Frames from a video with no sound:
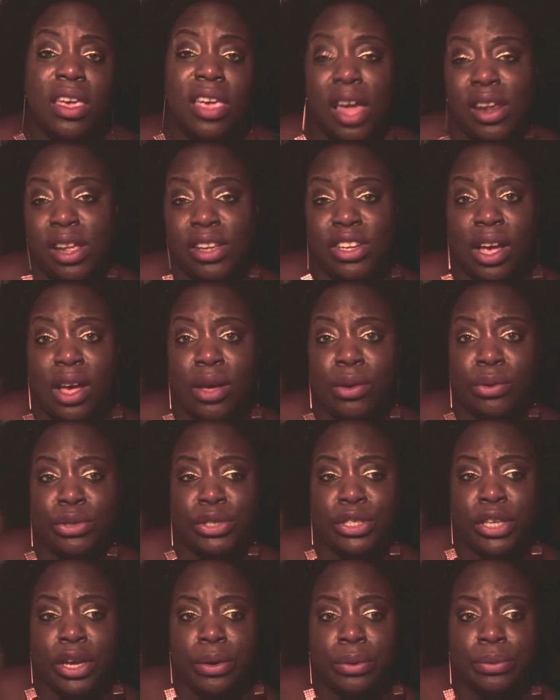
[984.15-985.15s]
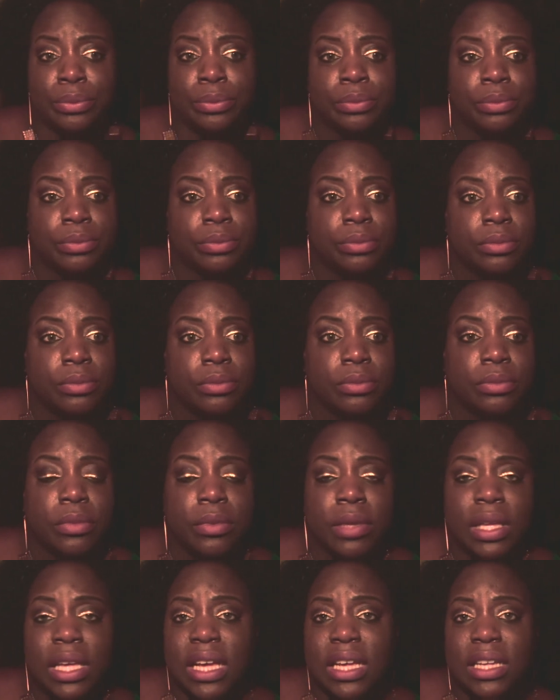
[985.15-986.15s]
need your own show,
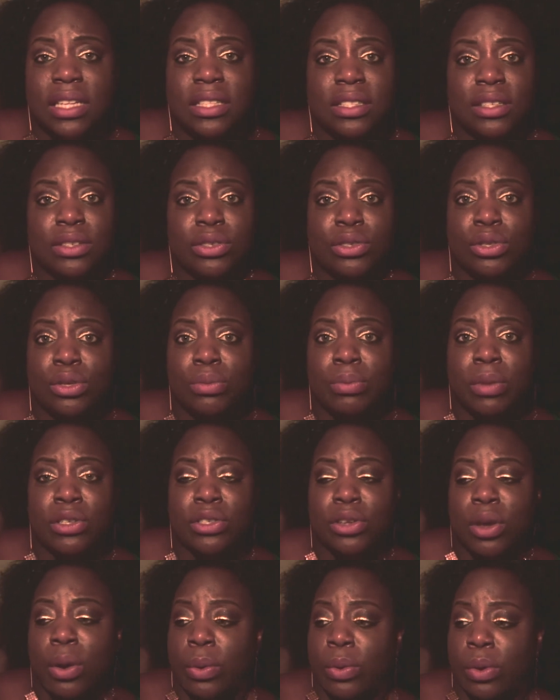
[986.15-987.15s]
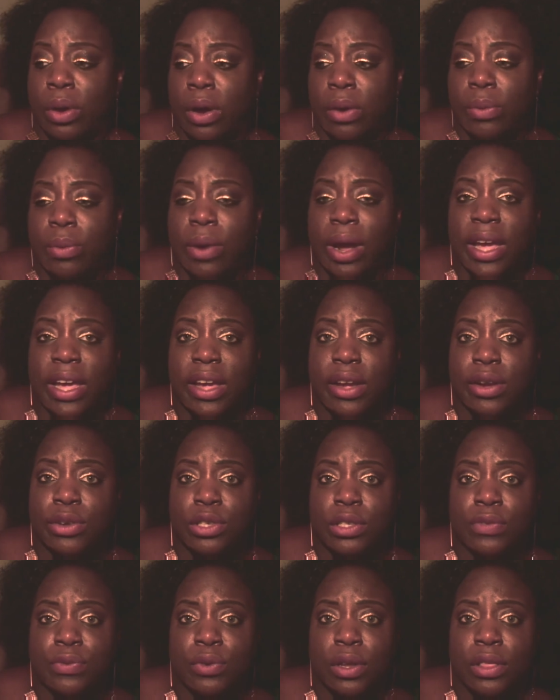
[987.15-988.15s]
because there's too much going on right here
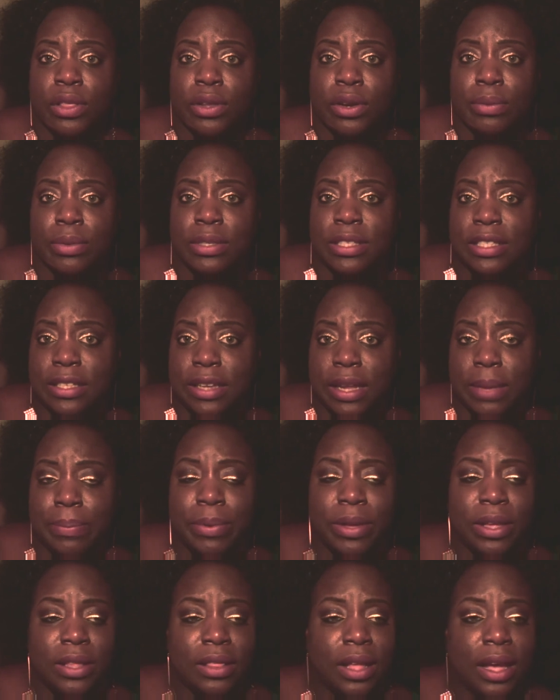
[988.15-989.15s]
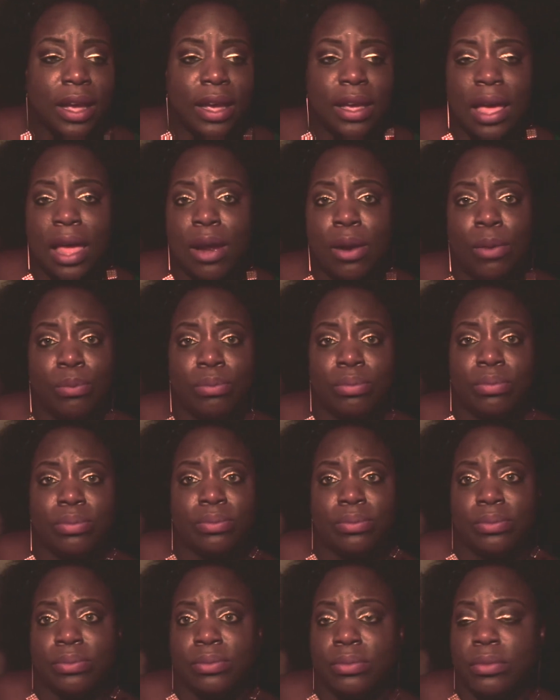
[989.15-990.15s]
just for a little bit snippet. Like,
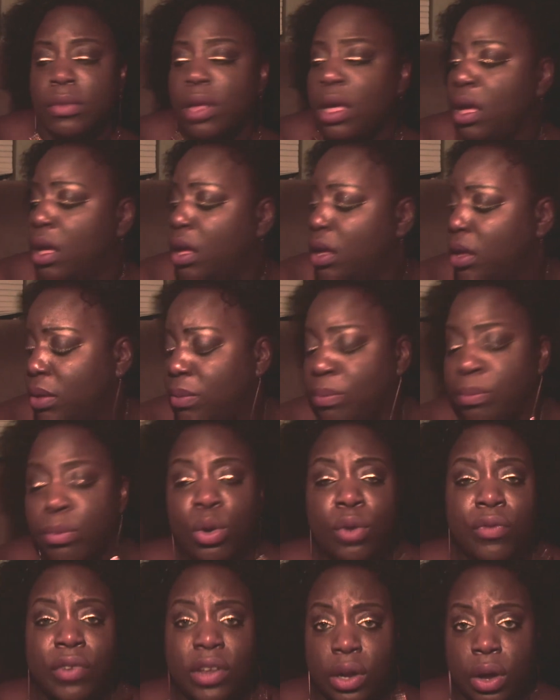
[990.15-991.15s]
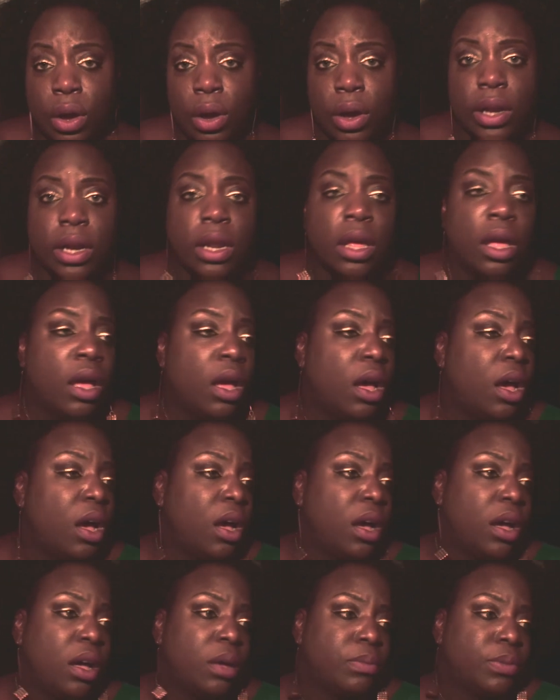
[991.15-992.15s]
moving on.
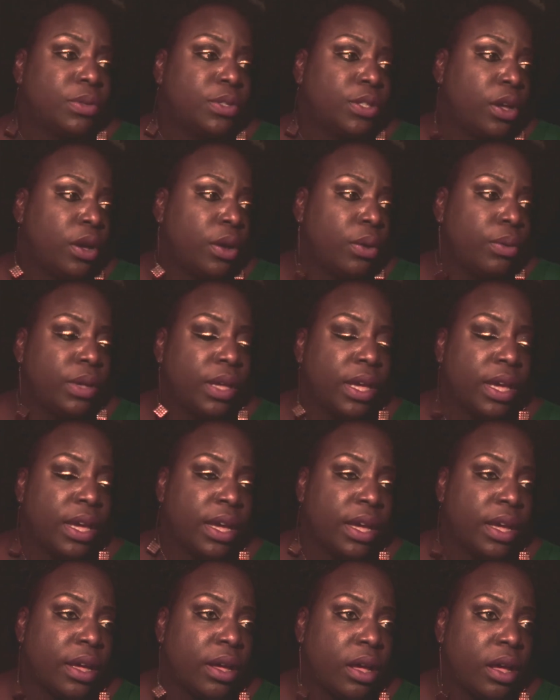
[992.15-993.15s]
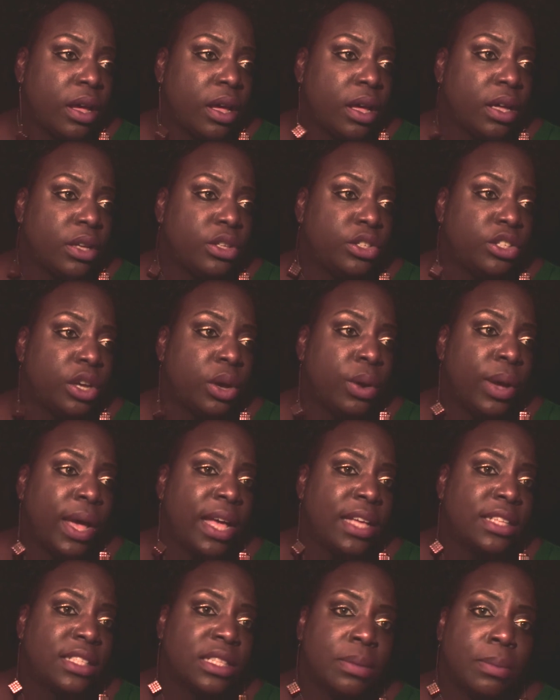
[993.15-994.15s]
So yeah, Joe
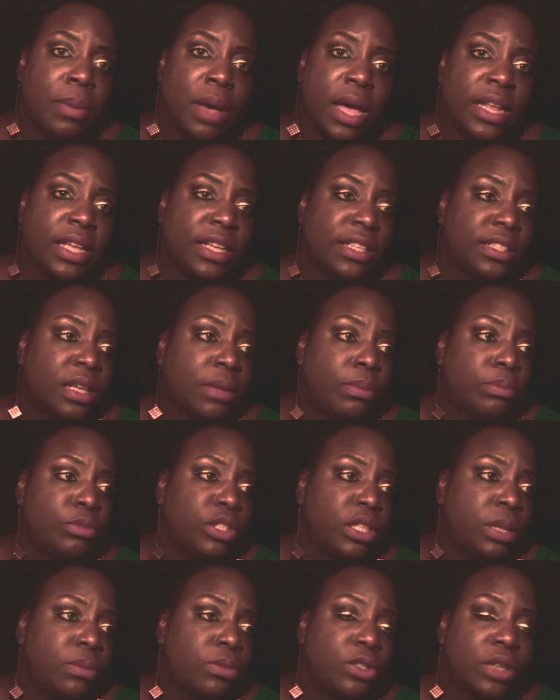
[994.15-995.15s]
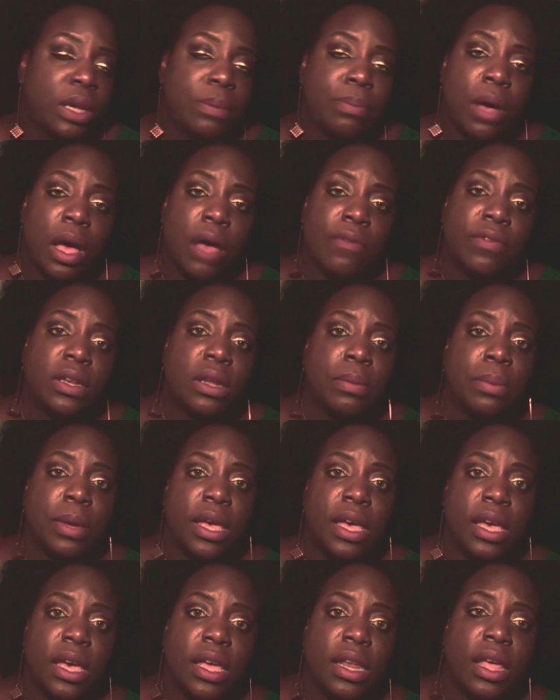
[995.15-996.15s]
had somebody, some jump off in the
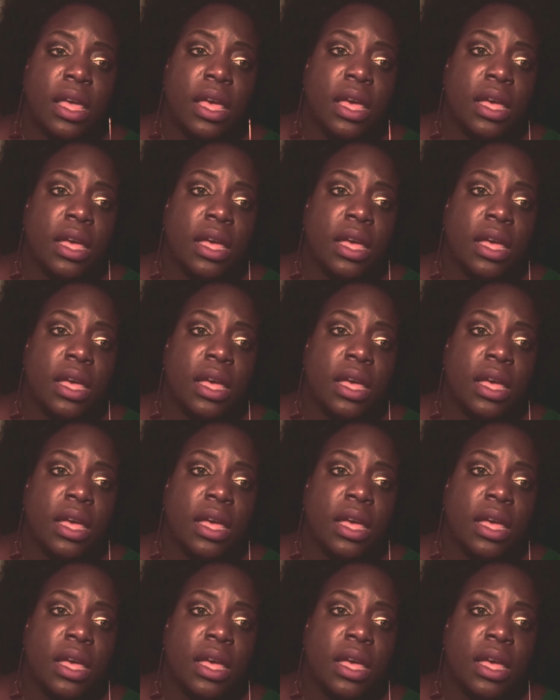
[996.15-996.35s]
bed.